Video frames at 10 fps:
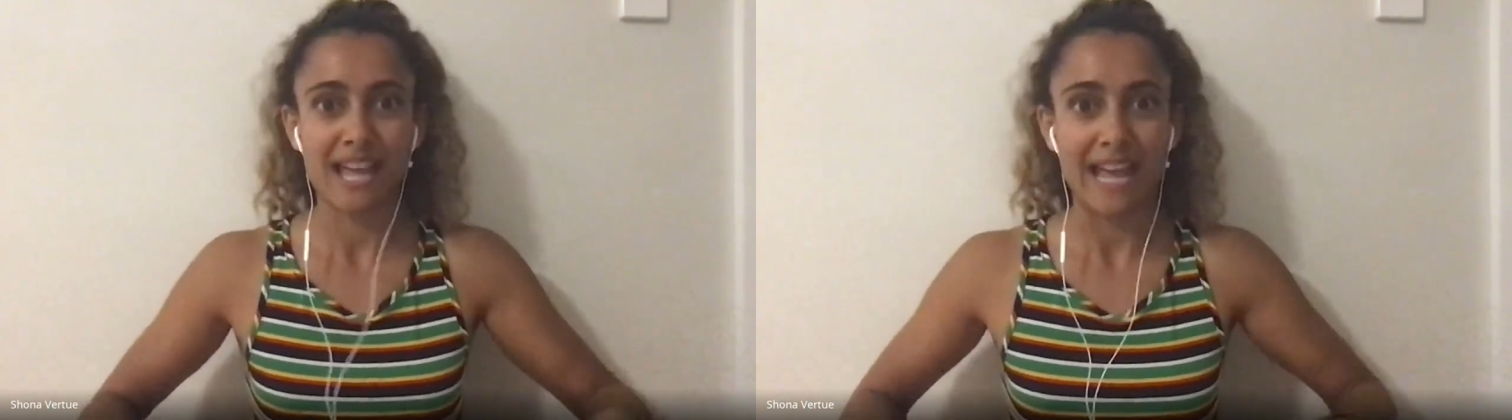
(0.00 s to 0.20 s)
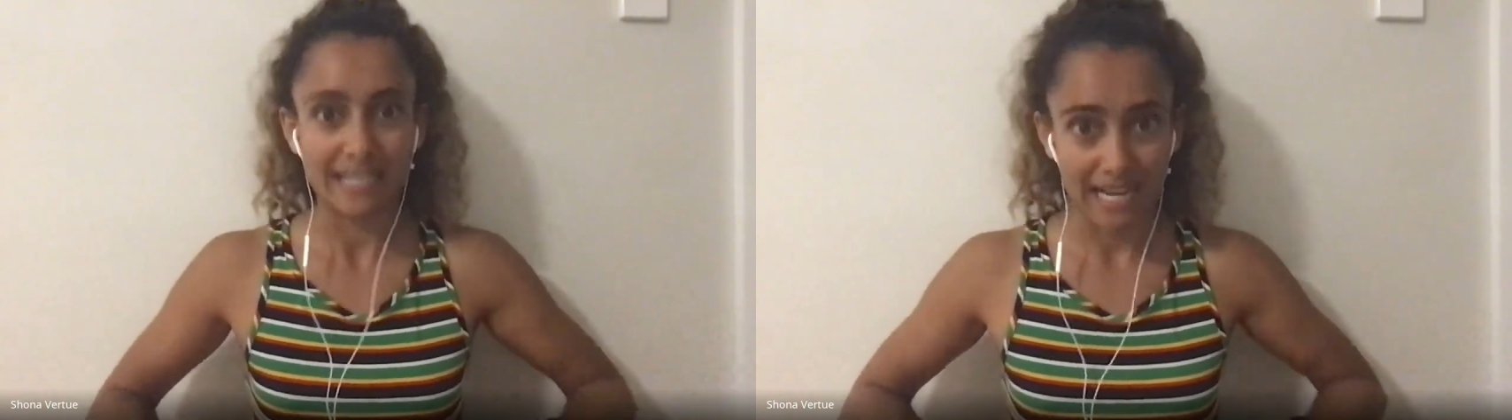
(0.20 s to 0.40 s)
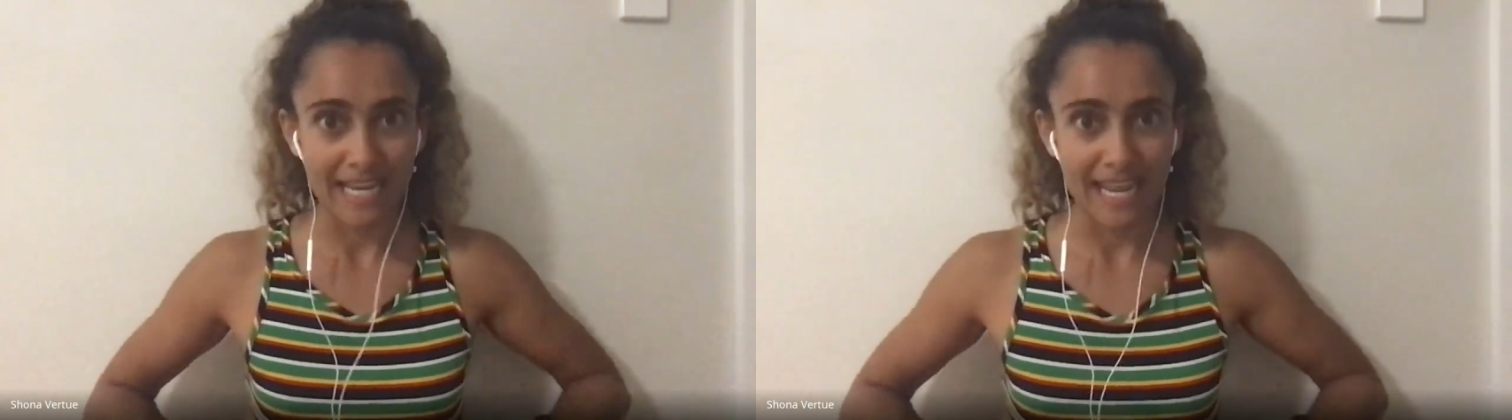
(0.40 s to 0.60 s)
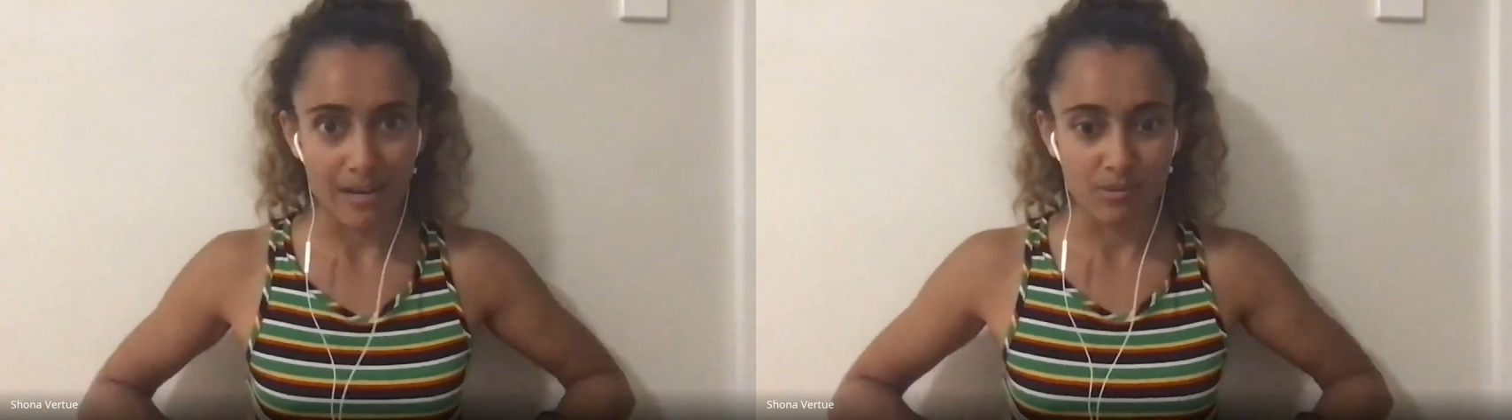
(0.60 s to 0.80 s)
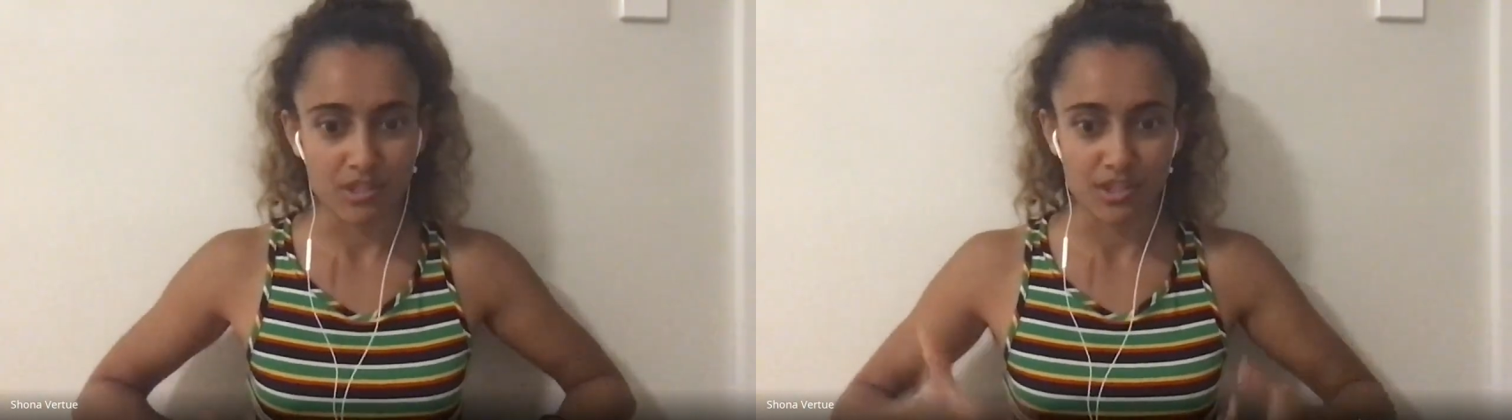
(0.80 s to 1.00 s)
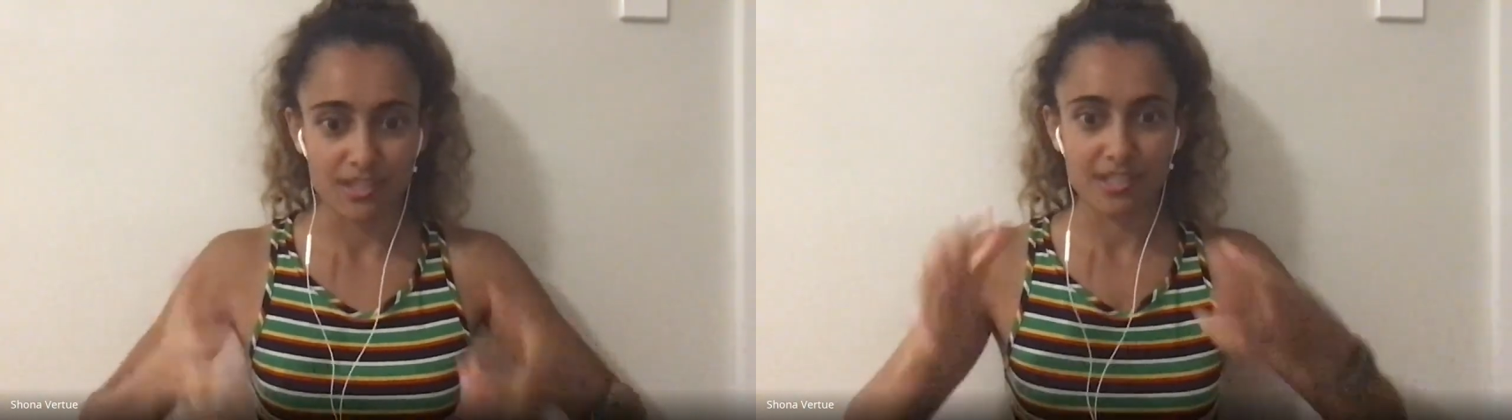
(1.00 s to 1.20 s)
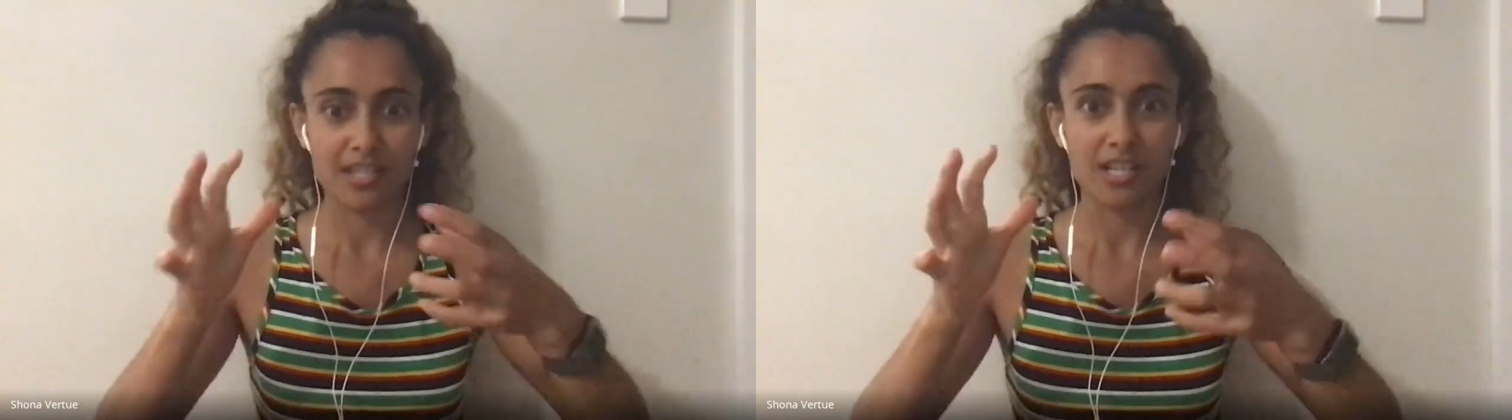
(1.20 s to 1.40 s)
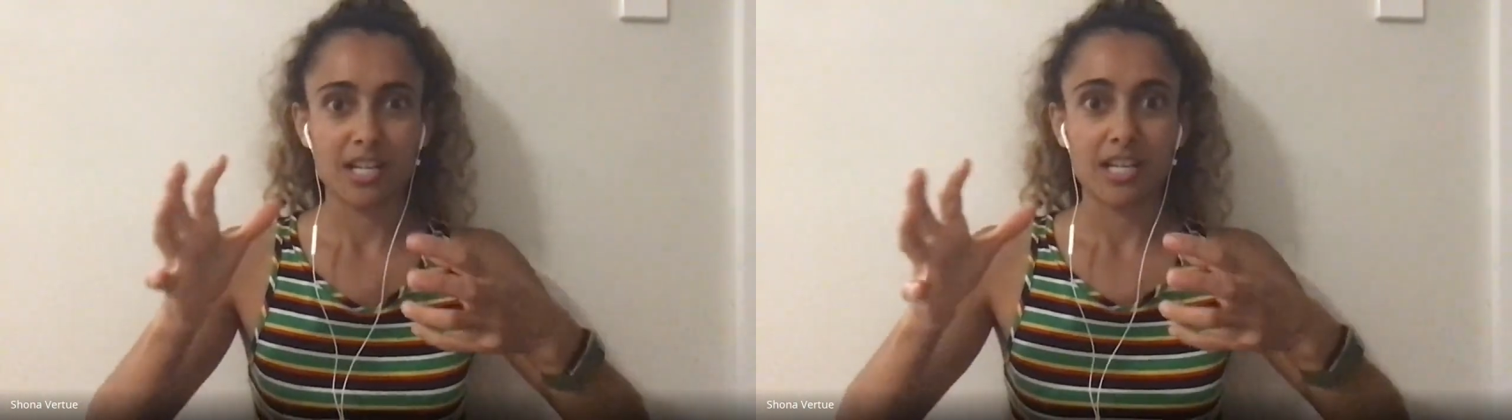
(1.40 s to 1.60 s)
and like he was just
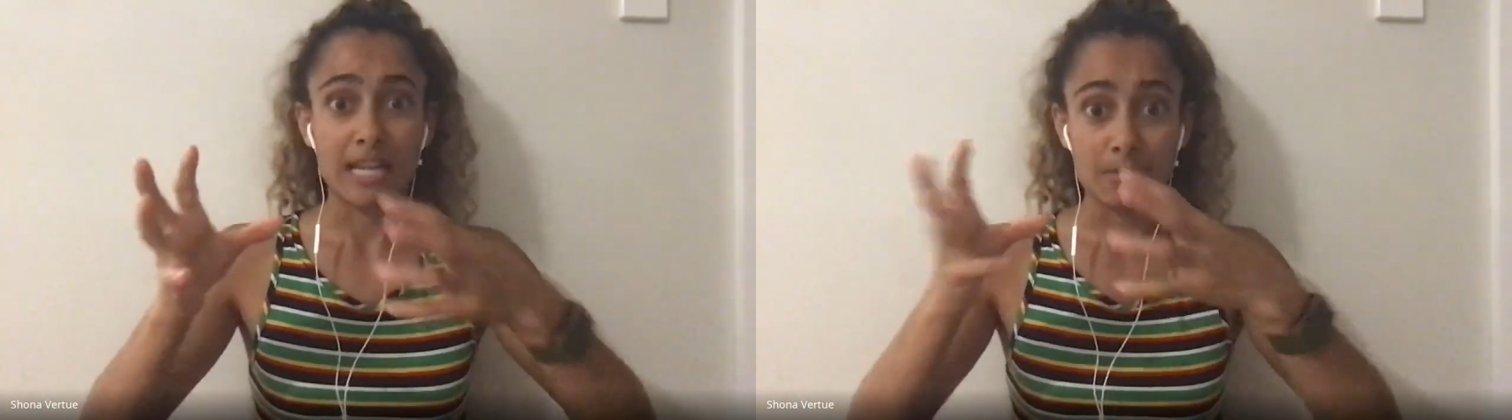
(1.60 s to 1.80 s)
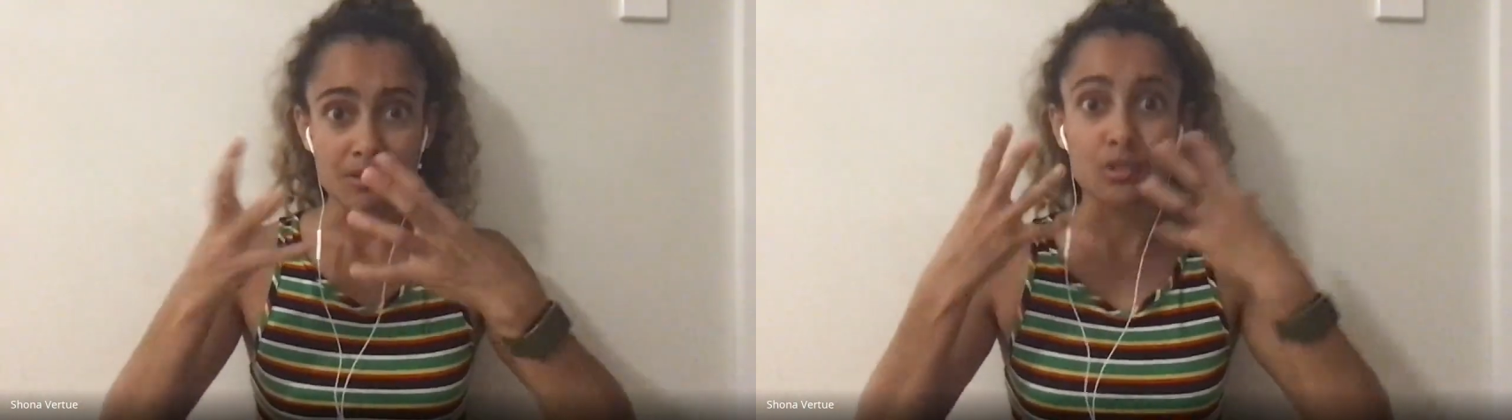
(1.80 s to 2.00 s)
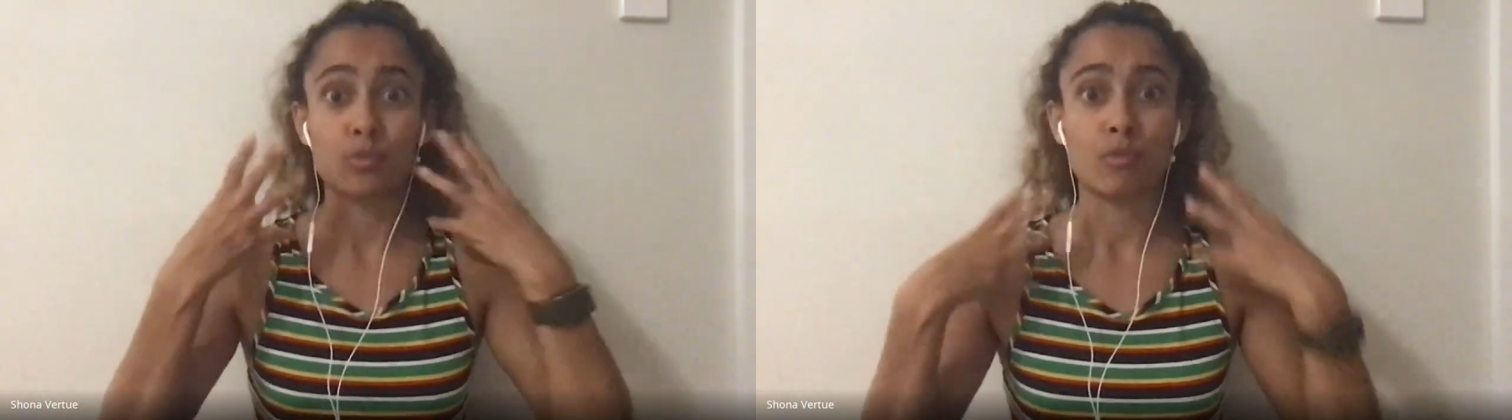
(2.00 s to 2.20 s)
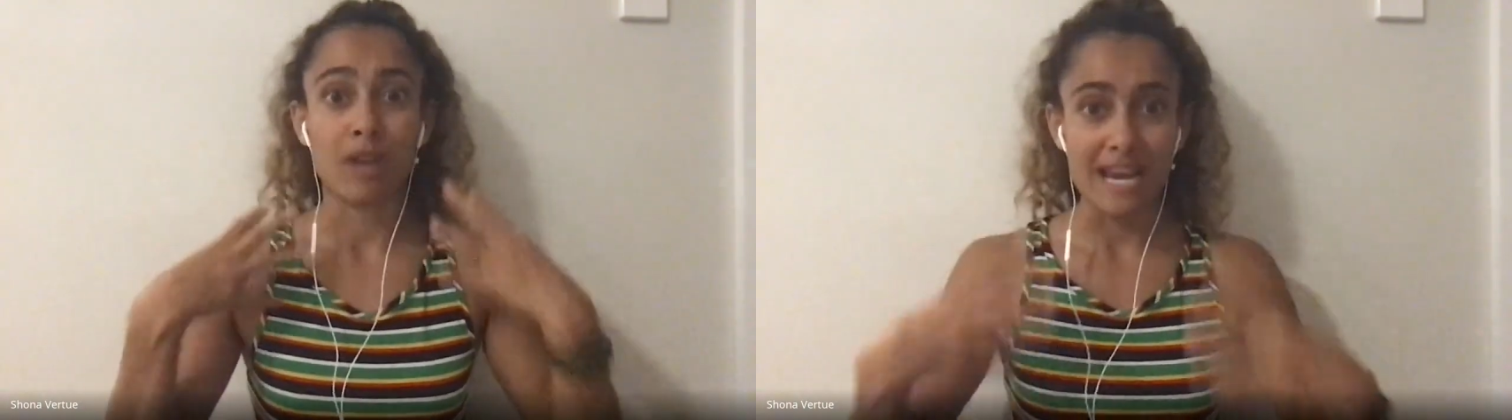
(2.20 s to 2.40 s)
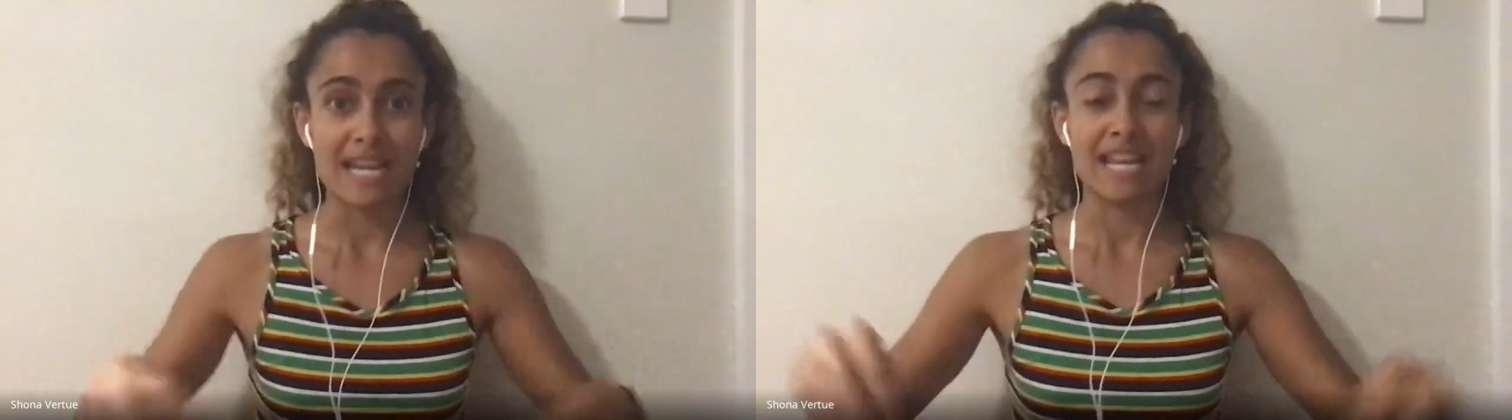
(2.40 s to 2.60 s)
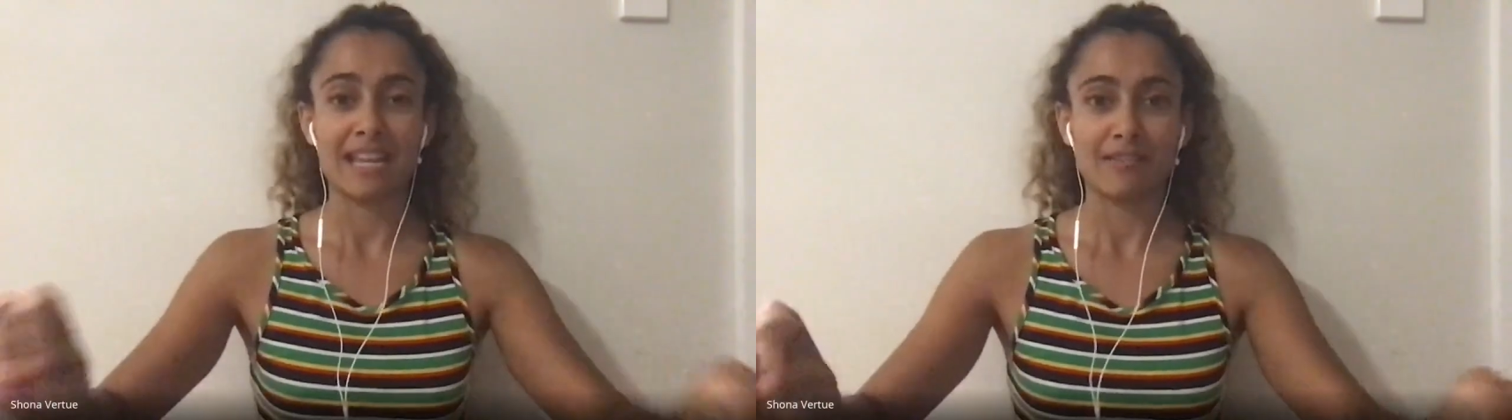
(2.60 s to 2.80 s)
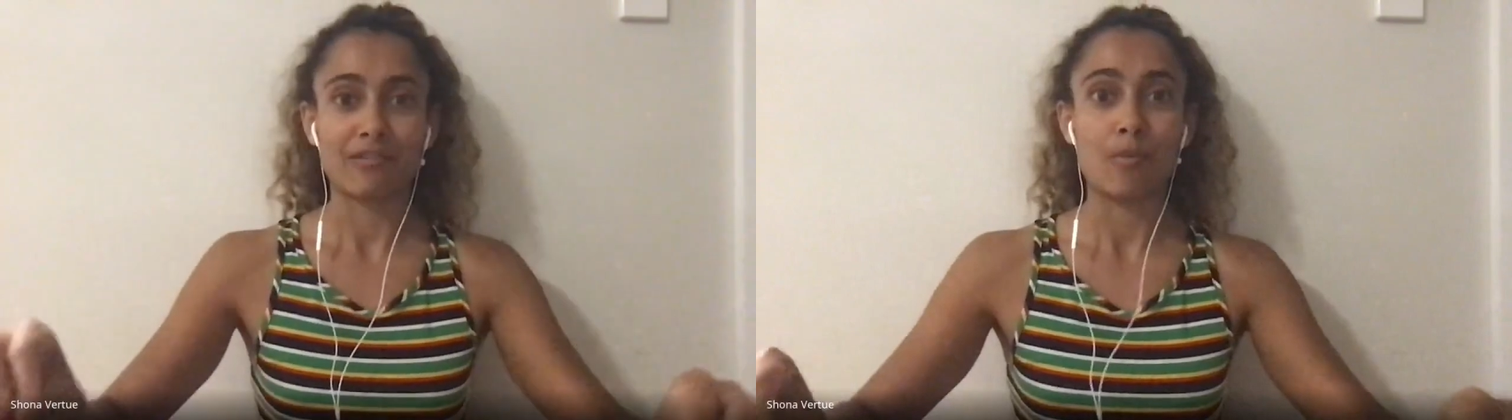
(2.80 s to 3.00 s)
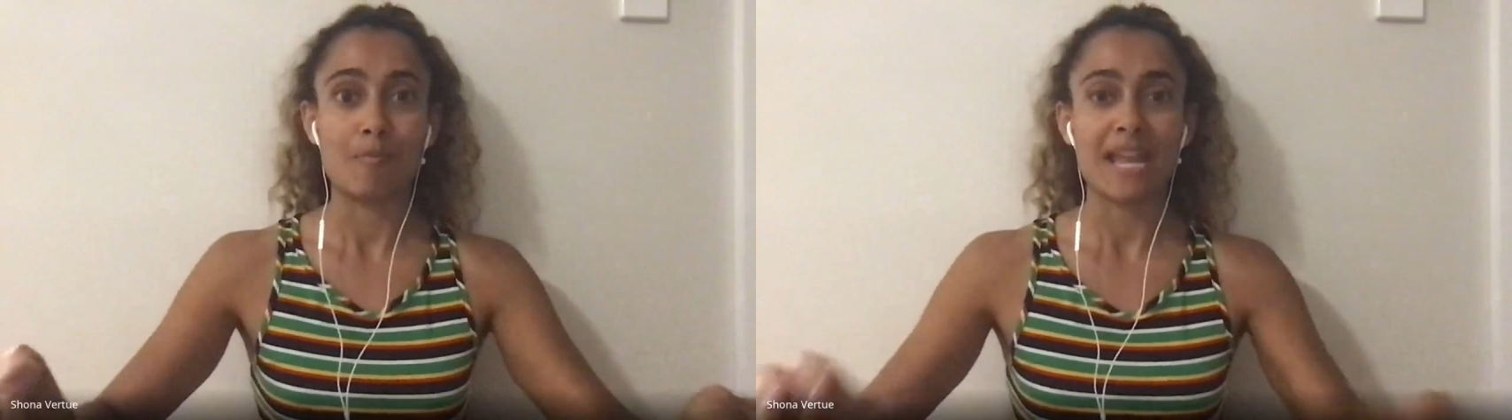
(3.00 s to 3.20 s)
he was draining it from me.